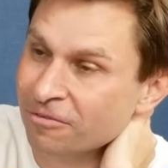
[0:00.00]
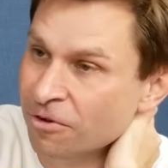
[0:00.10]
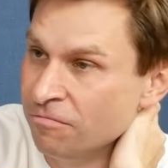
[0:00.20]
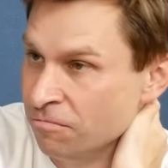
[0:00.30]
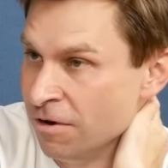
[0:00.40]

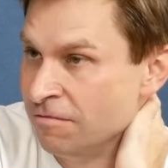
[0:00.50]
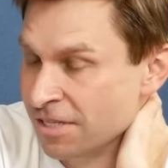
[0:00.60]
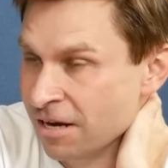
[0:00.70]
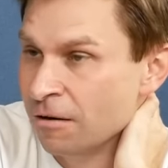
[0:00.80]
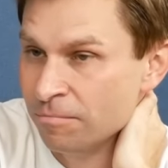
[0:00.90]
we've
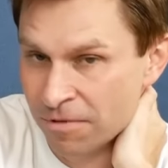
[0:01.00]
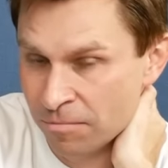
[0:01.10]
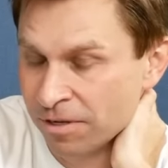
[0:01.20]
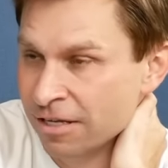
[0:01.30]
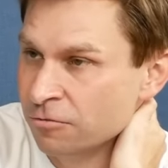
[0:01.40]
set up a
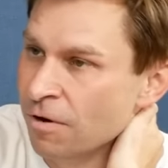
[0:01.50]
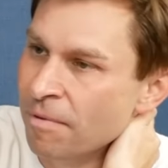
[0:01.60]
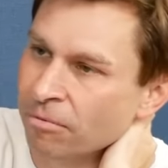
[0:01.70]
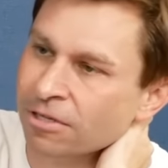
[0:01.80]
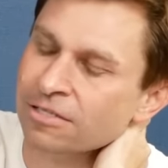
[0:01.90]
place where
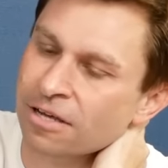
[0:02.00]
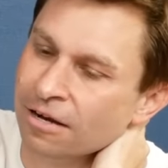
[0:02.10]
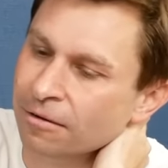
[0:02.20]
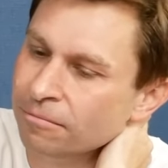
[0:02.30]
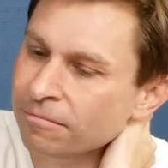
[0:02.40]
people can sign
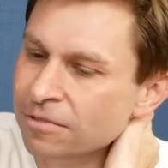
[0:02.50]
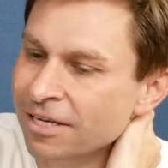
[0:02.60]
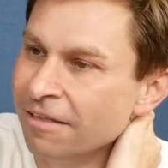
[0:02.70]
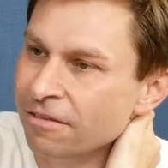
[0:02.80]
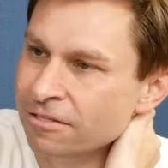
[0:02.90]
up to
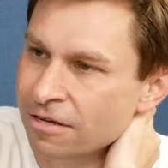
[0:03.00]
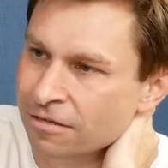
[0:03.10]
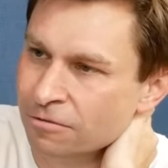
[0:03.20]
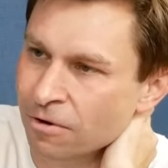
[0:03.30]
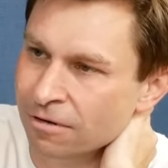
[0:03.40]
get this
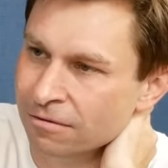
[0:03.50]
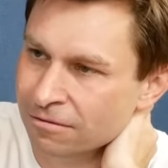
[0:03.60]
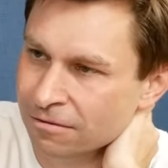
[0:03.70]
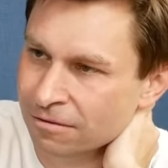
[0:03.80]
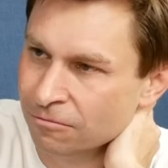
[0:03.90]
test when
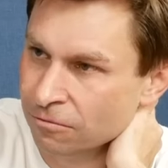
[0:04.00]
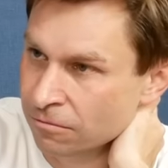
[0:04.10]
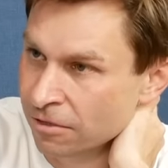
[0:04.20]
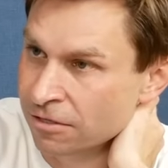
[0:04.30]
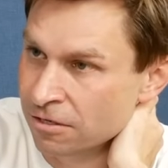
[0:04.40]

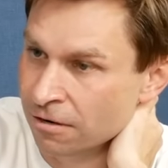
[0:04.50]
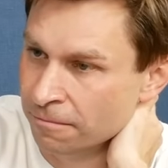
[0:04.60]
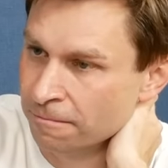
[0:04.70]
it's done.